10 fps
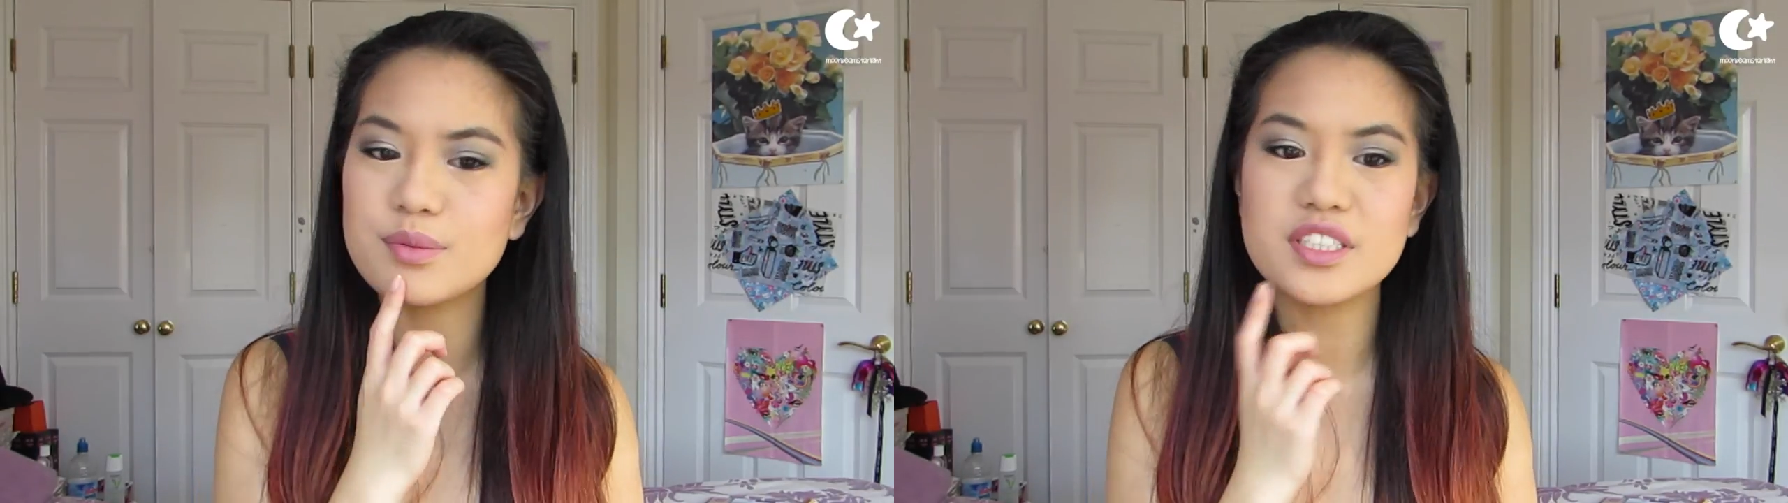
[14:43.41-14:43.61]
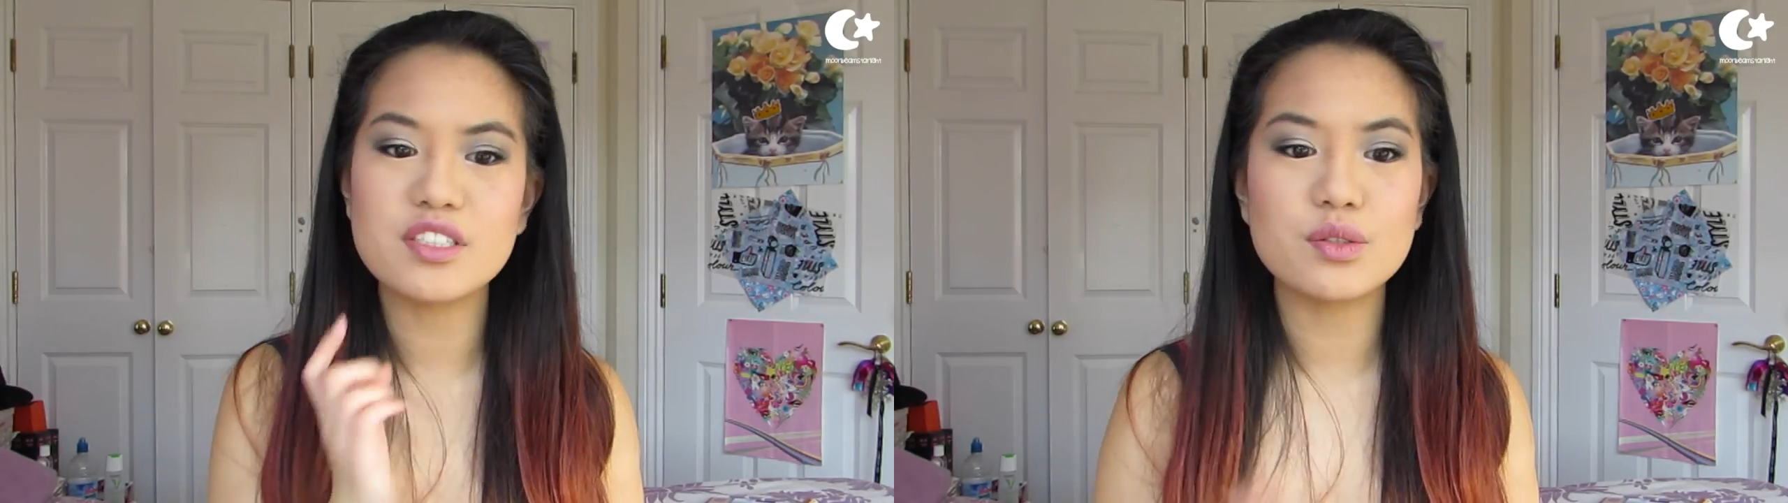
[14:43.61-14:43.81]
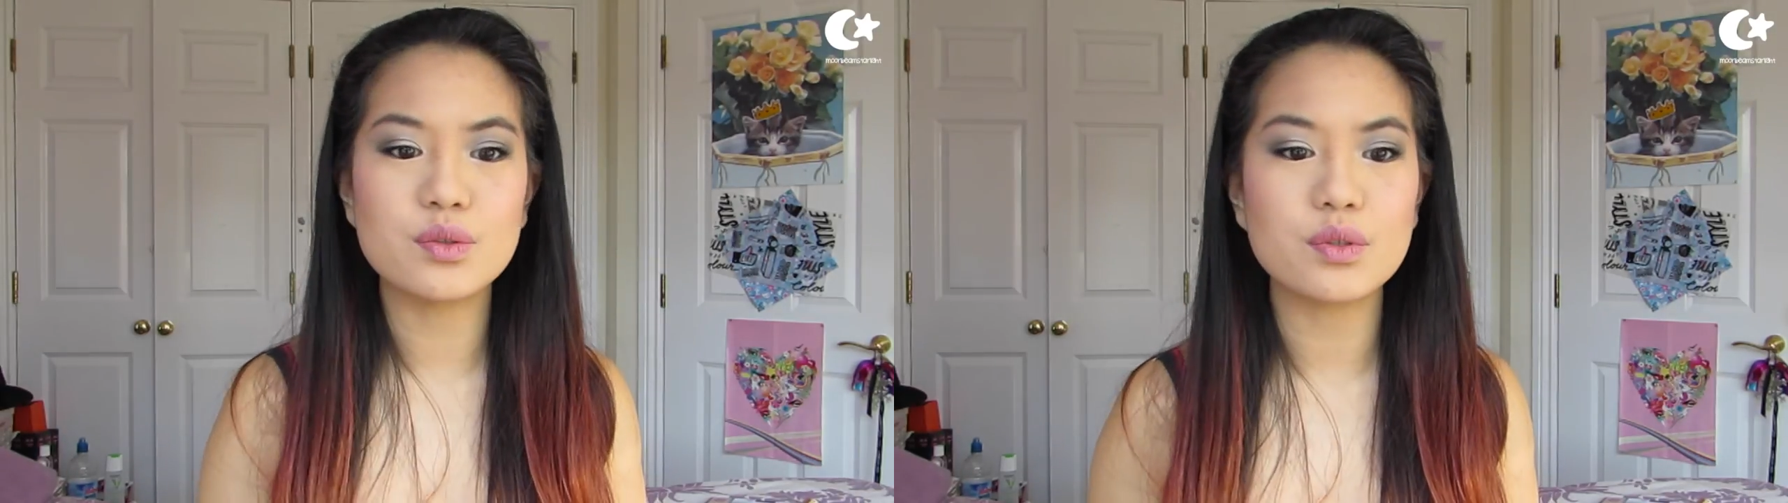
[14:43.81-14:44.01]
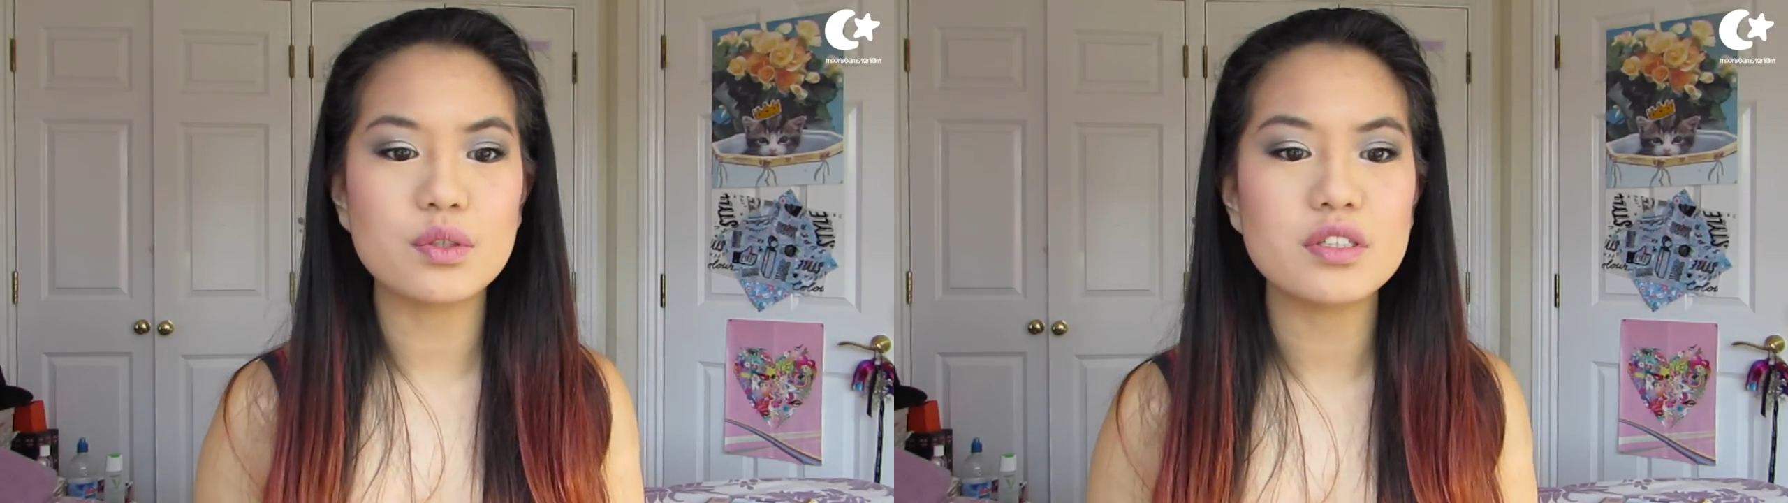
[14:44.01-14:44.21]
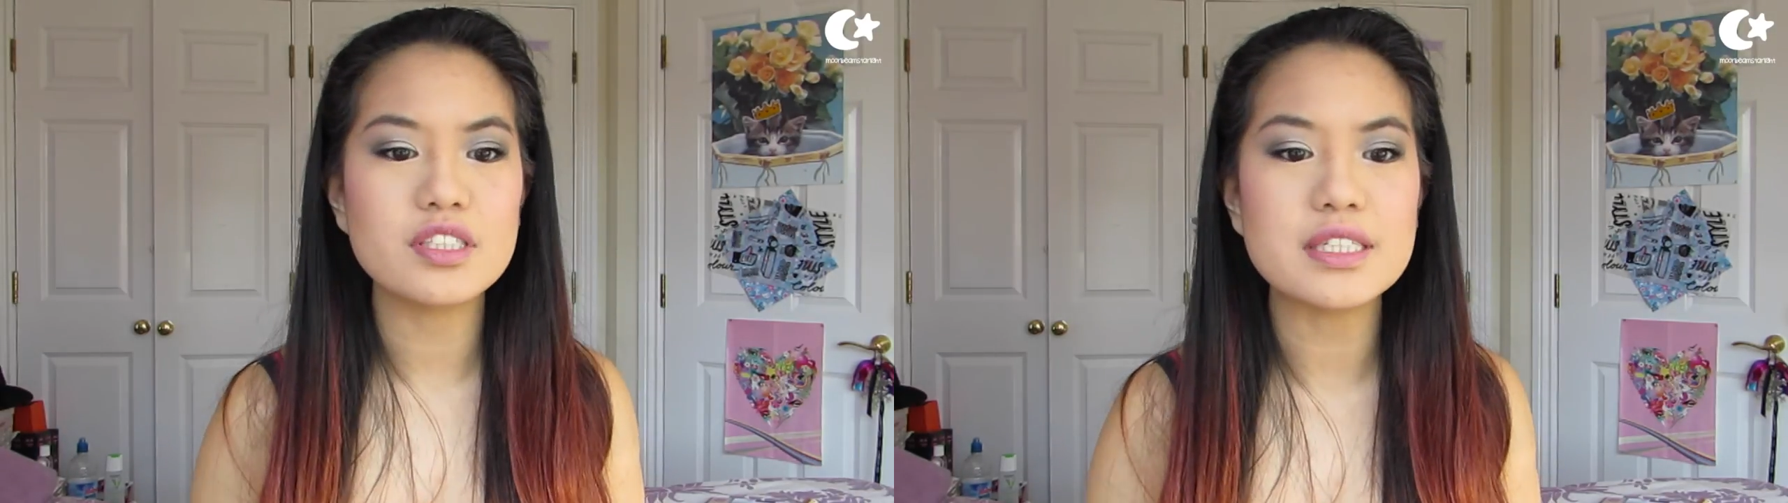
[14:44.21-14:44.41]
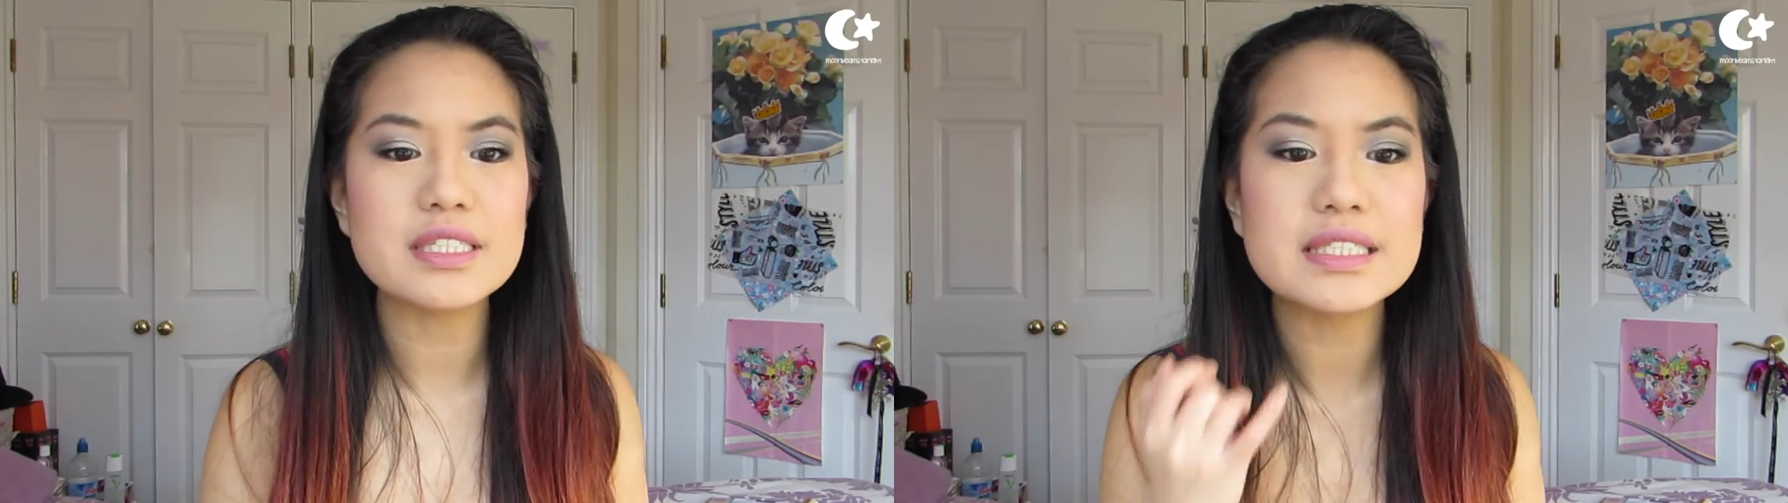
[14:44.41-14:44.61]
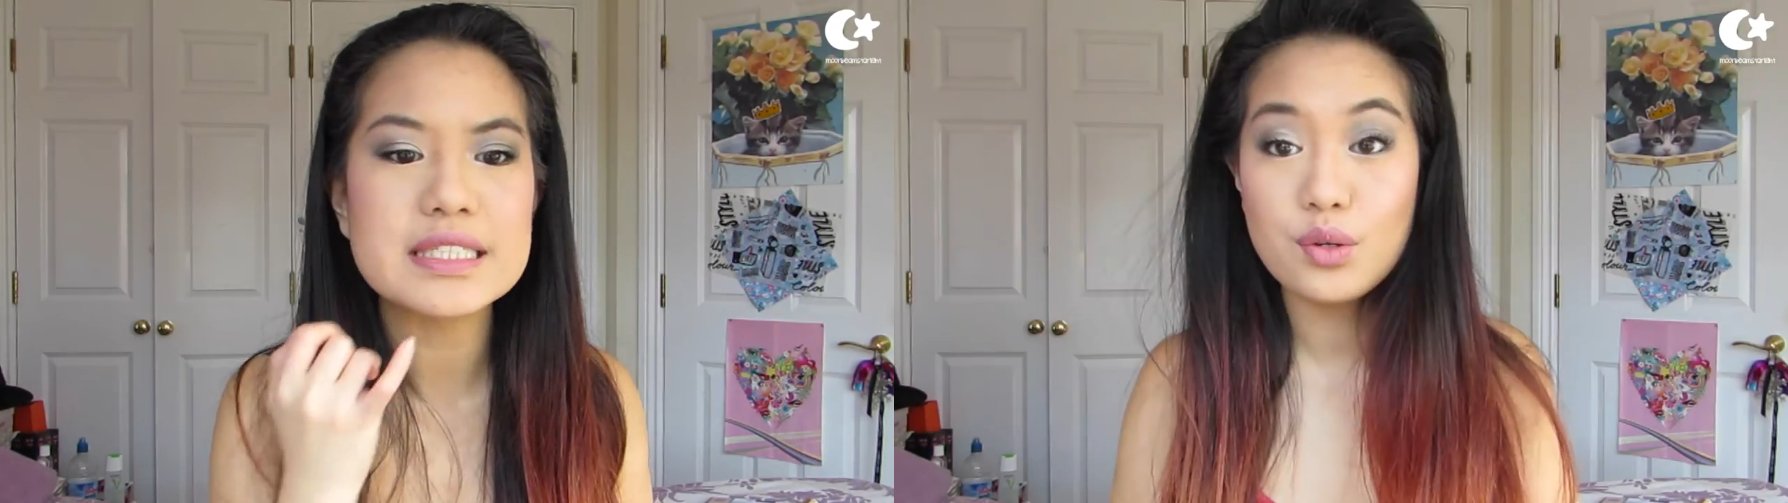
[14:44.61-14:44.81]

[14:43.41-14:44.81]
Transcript: which is gorgeous.